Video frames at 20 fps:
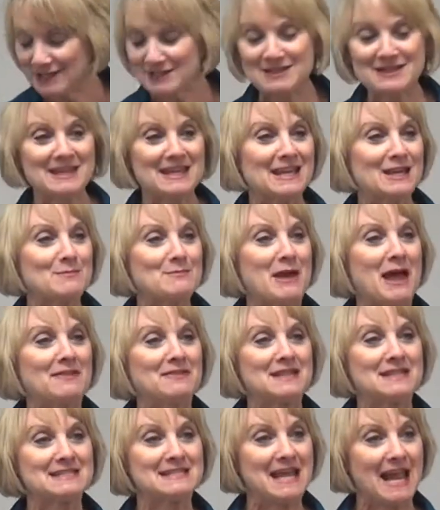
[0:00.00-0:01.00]
Think
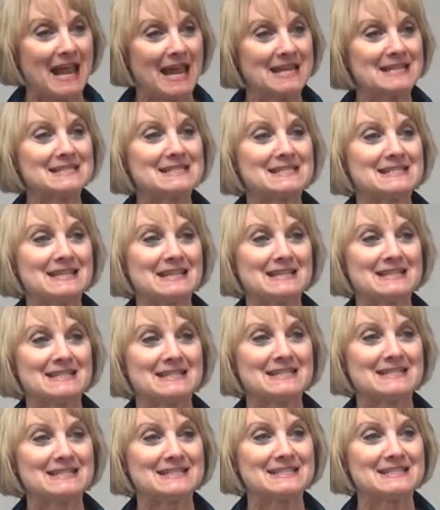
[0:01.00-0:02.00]
about the taste and
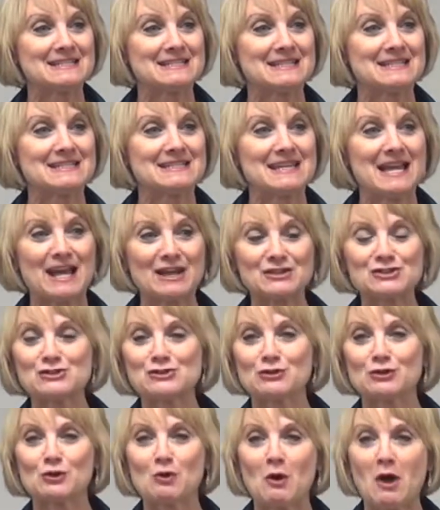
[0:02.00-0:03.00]
the
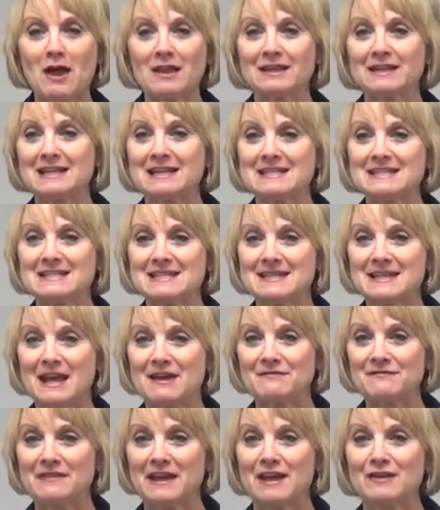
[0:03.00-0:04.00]
texture qualities in
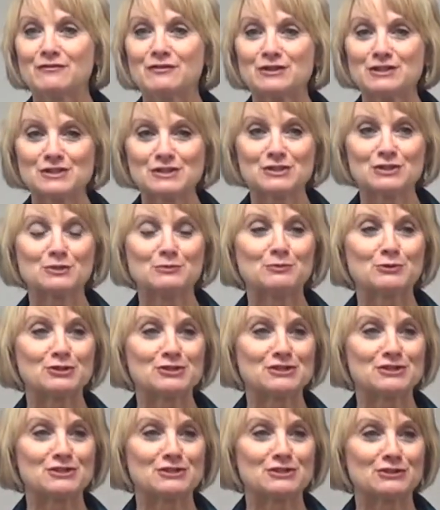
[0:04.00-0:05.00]
that favorite soup or
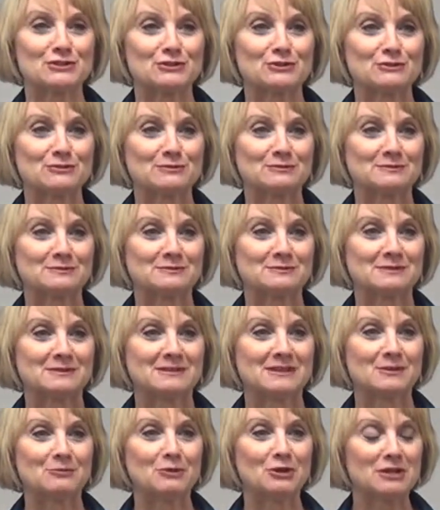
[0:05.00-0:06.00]
stew.
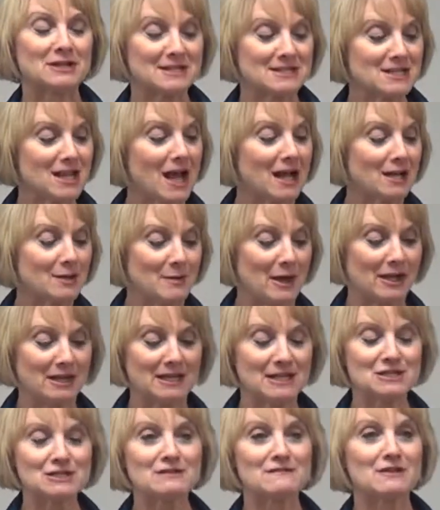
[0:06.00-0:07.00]
We're going to talk about
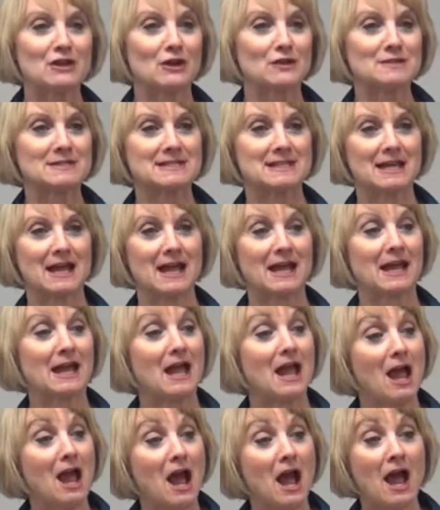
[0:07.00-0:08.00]
each of those, and I
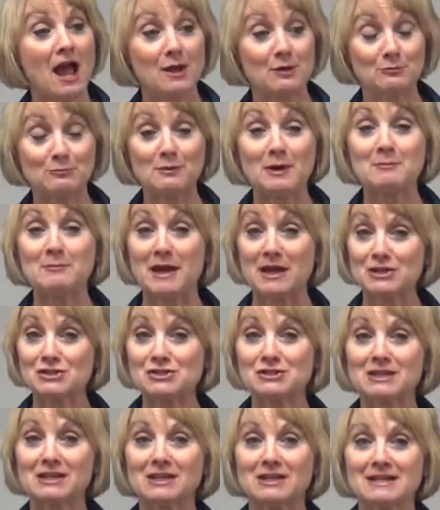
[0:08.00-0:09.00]
am
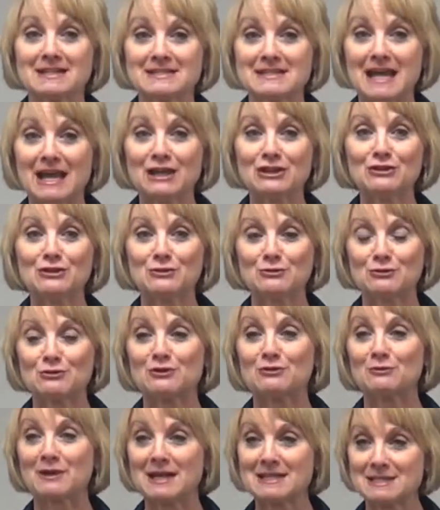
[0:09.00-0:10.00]
actually going to take you through
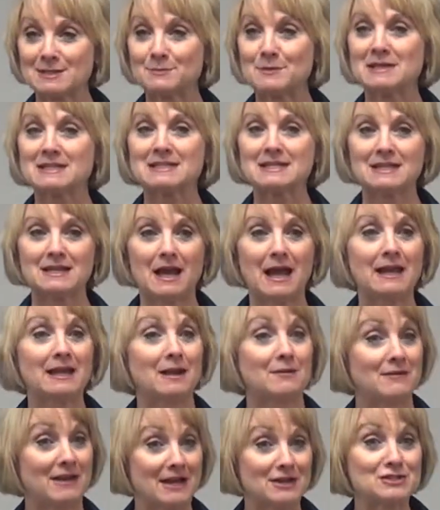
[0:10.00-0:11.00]
the recipe tonight. And
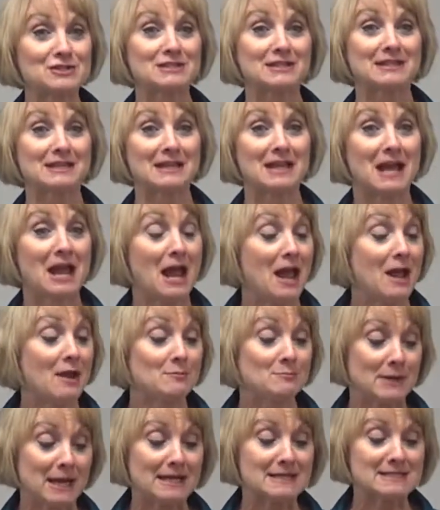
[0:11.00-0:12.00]
I've actually
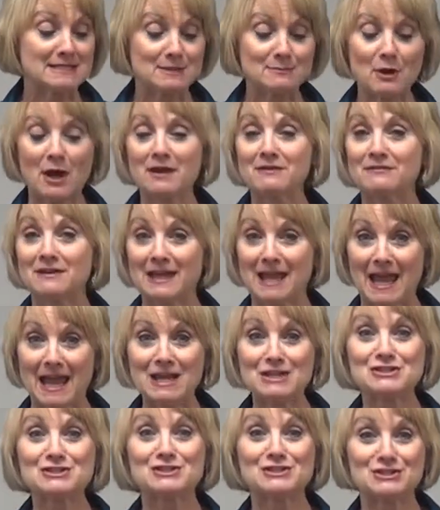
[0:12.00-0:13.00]
made some
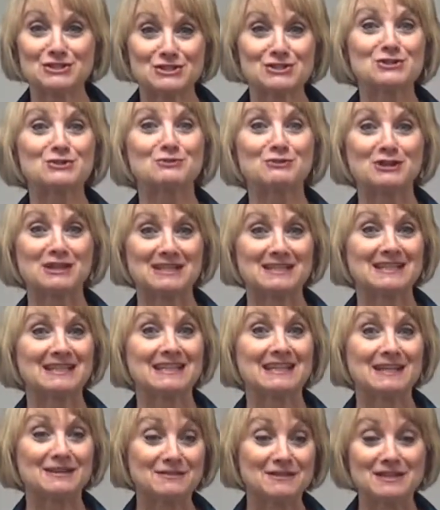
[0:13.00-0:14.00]
modifications to it,
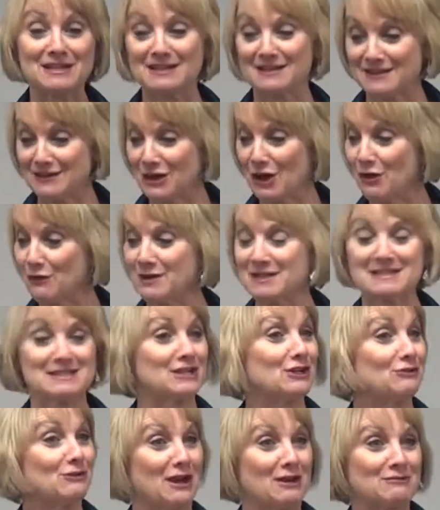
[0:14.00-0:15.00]
even though it's
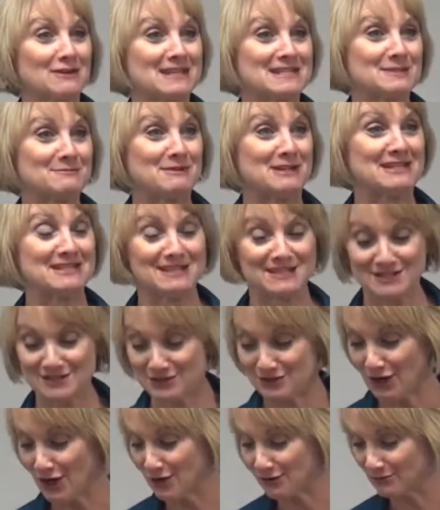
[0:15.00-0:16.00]
a great recipe to
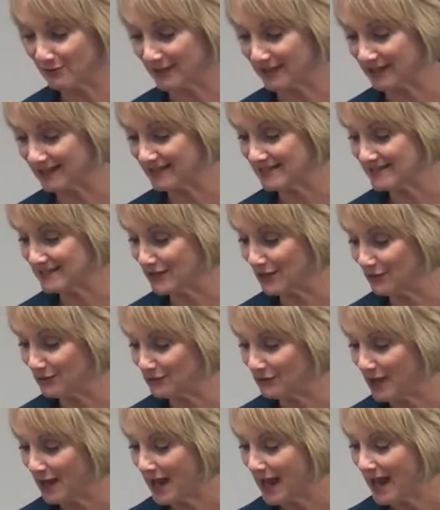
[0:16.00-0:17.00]
start with. So
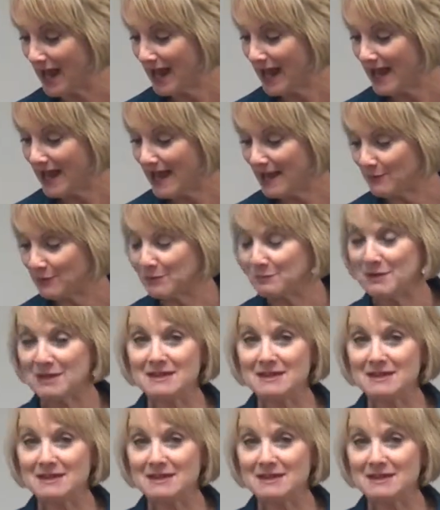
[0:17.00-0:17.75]
when we